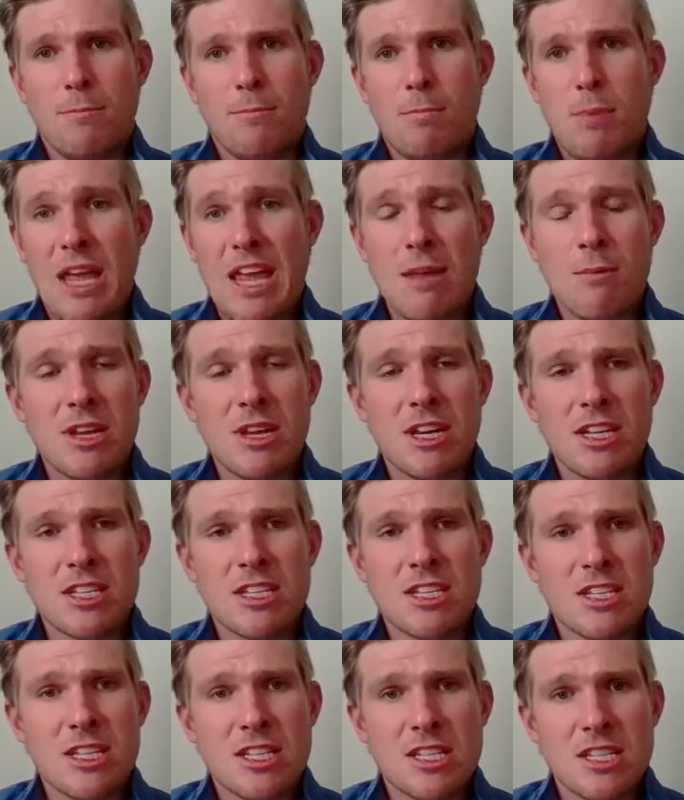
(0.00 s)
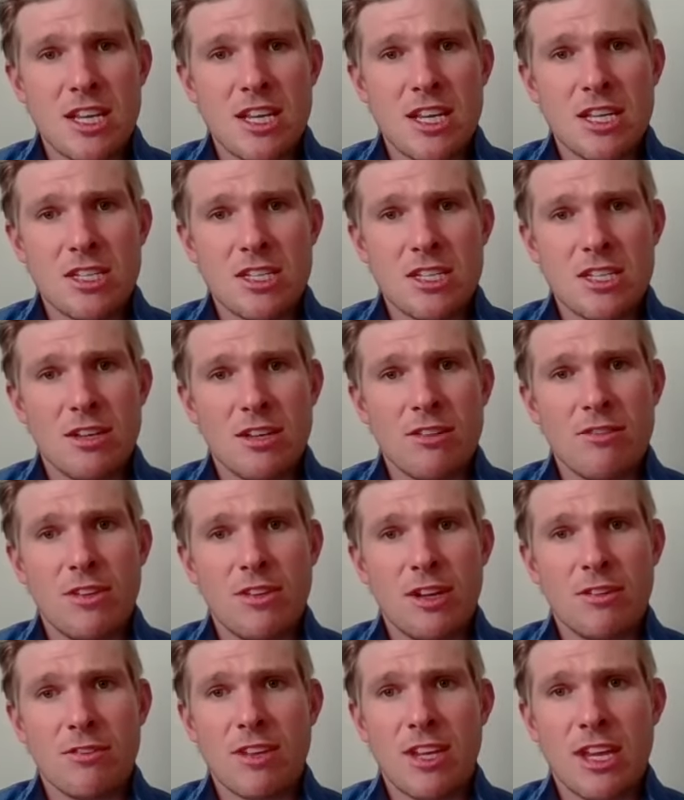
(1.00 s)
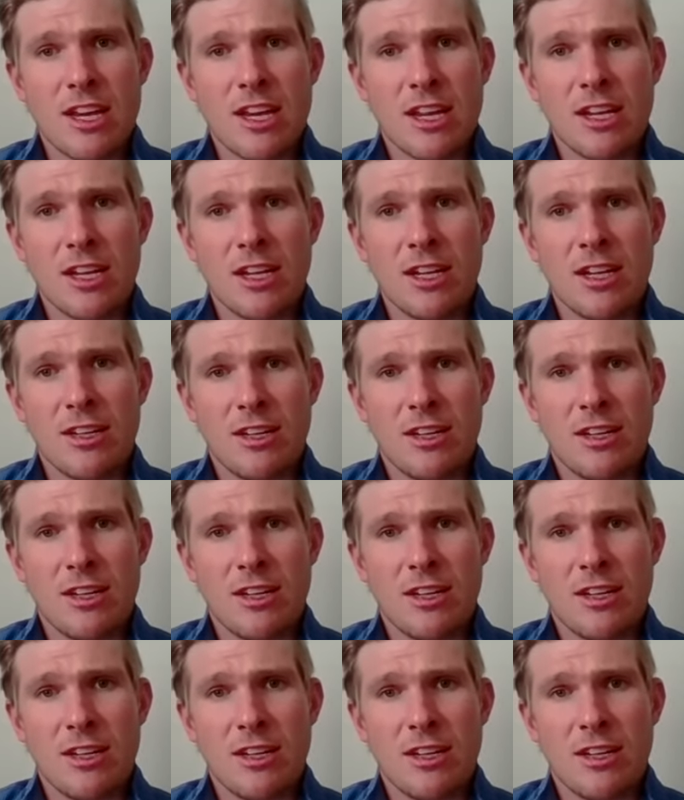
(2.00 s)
payment assistance of getting